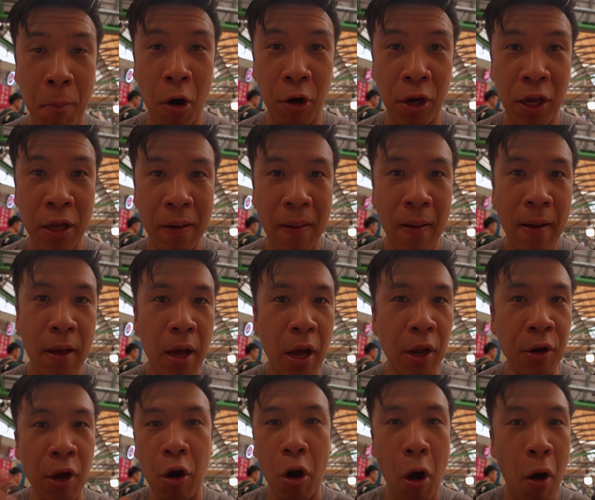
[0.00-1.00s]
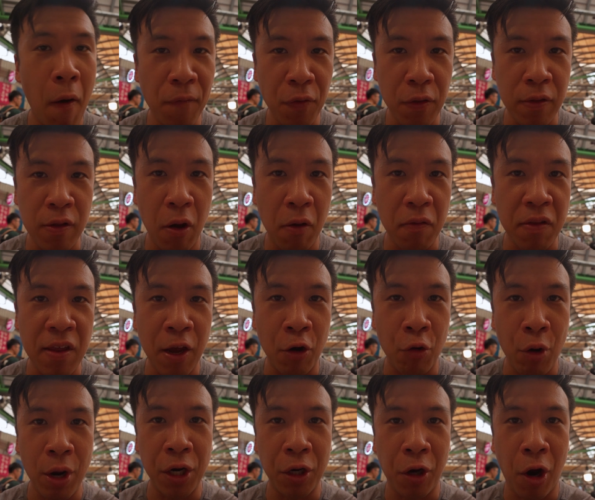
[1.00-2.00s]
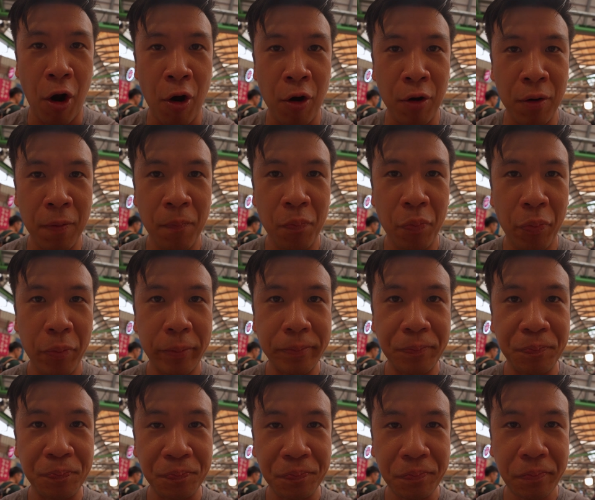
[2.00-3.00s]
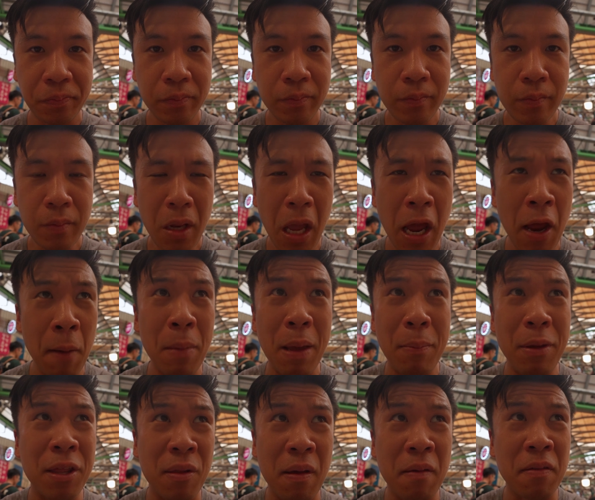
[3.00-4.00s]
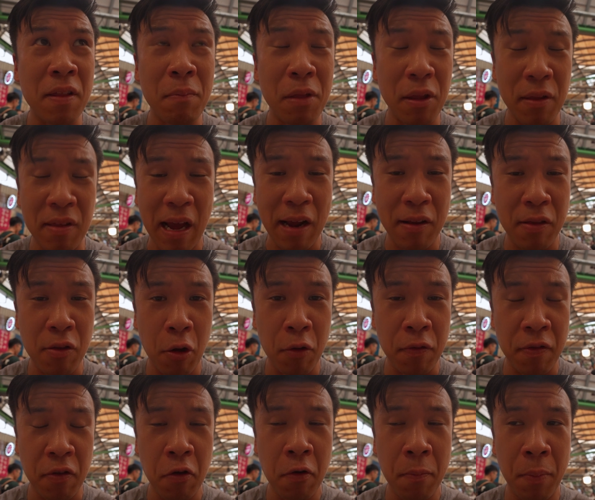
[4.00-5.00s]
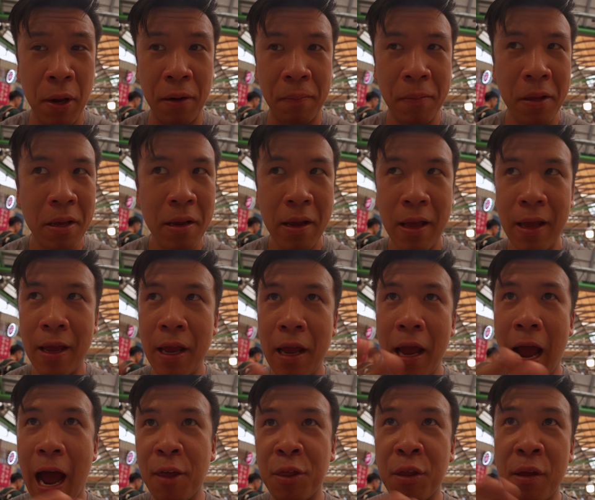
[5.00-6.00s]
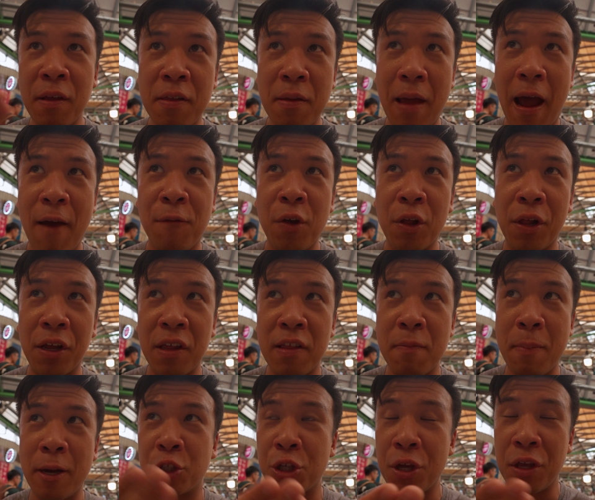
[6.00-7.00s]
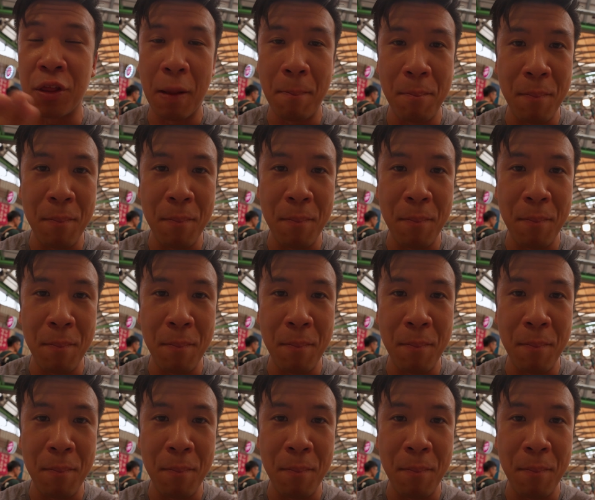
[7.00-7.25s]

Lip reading: Market. Not all the stalls take credit card. Maybe some of the side stalls do, but I feel like especially in the